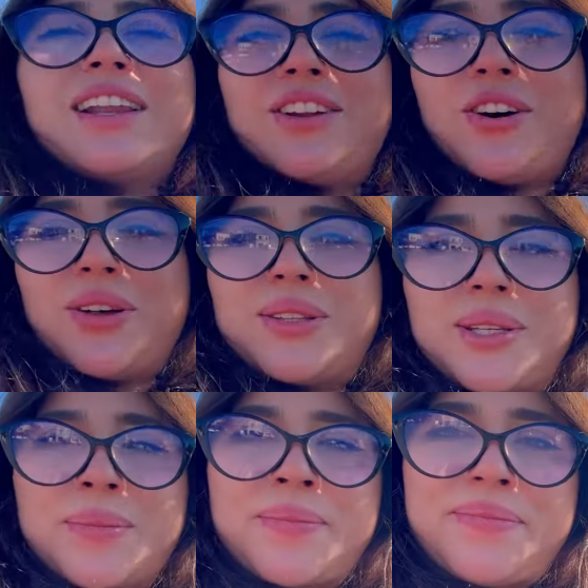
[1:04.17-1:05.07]
there are a
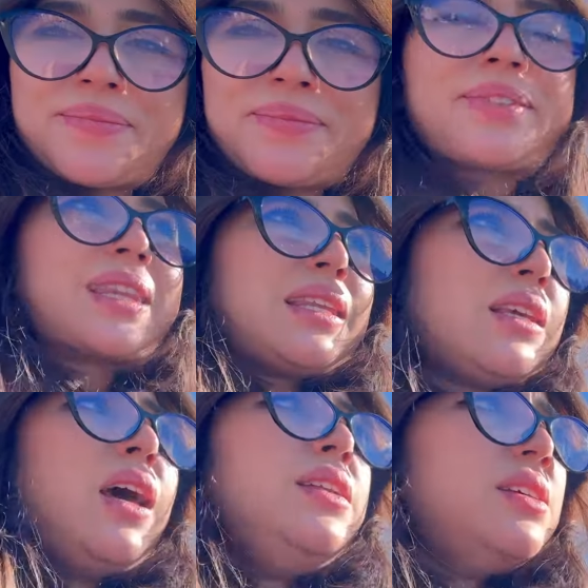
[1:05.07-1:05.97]
lot
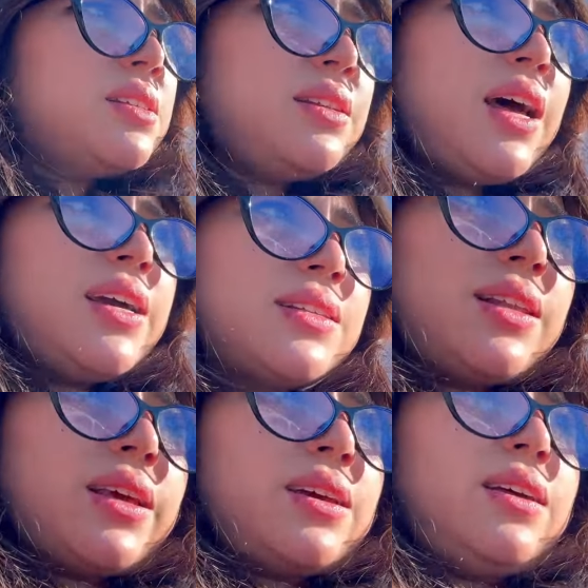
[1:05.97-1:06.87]
and it's
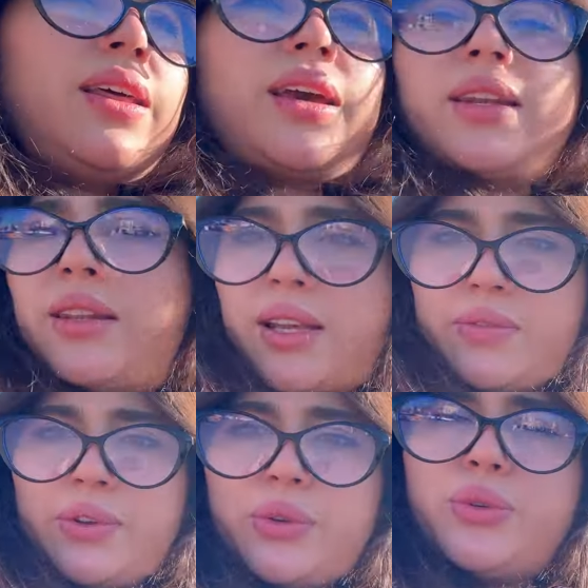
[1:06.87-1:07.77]
nice like uh, they
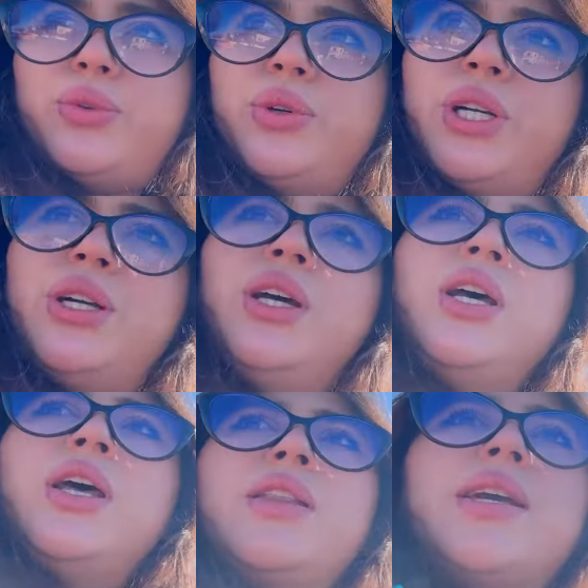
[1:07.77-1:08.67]
can give you
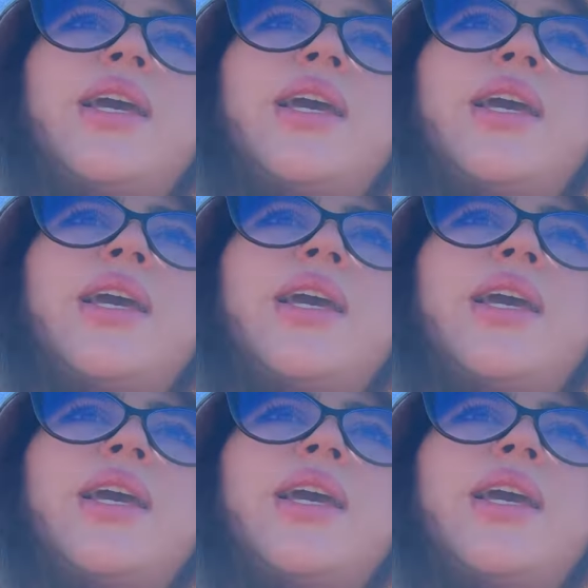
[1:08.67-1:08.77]
tour